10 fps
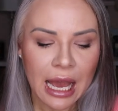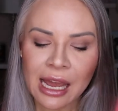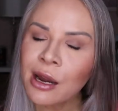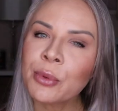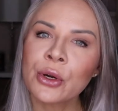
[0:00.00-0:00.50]

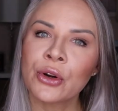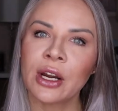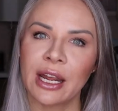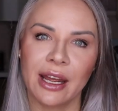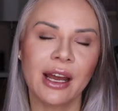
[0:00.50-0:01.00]

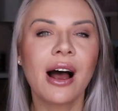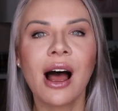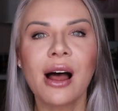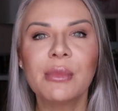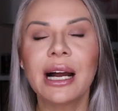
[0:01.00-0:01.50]
Ambergris.
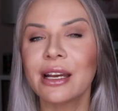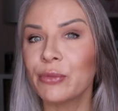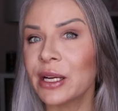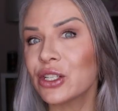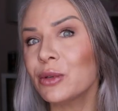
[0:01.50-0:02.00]
Um, I have
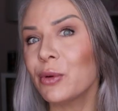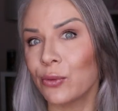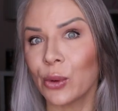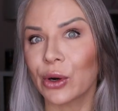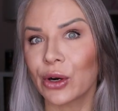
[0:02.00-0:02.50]
mentioned
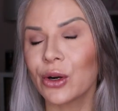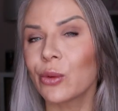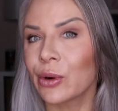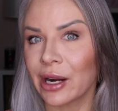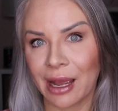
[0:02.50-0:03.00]
before
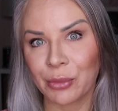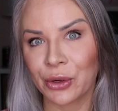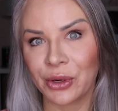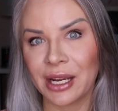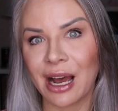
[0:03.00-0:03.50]
where
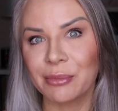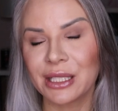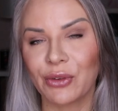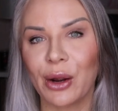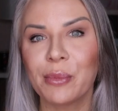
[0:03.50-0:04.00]
ambergris
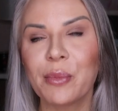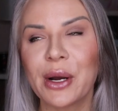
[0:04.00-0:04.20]
comes from,